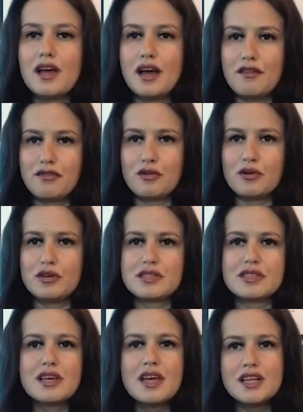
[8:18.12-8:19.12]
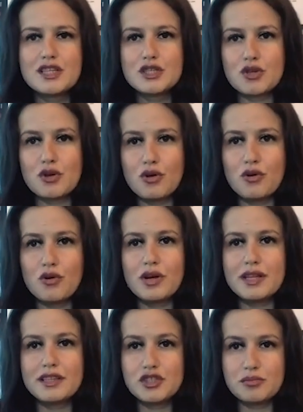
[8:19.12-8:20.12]
Of course. So
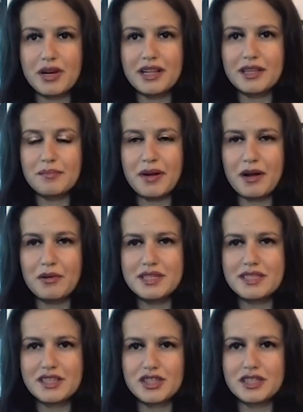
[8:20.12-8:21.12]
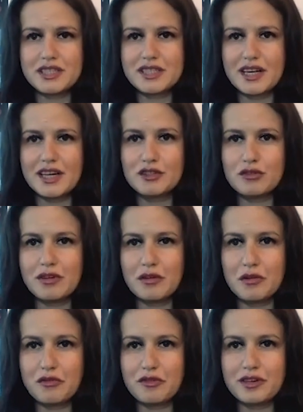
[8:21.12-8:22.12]
the Gibraltar power station is kind of
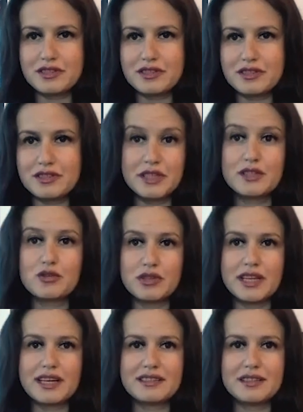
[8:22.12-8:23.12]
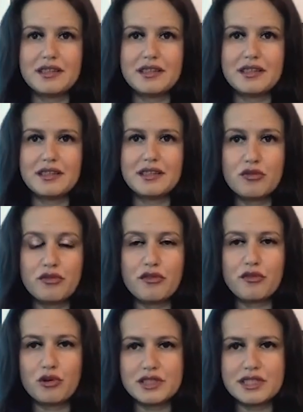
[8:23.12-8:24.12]
our first grid-connected proof of
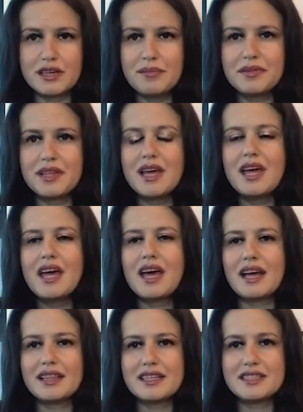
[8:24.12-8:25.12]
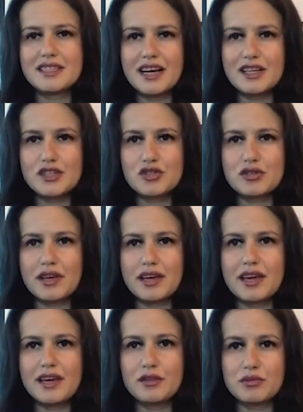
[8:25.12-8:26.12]
concept. And as such,
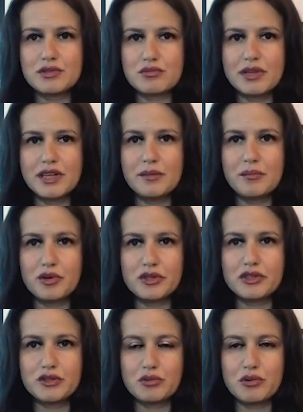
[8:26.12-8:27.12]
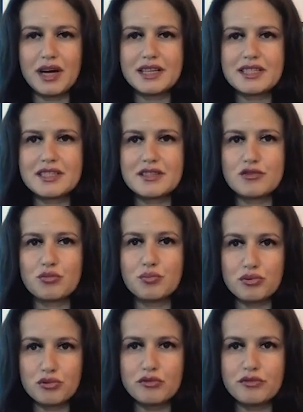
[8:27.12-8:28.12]
it was really important to us to
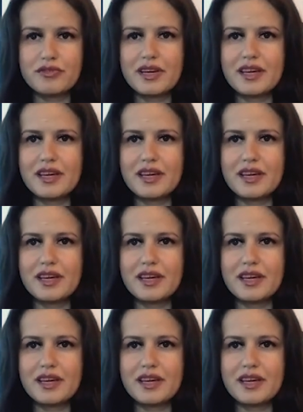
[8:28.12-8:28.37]
prove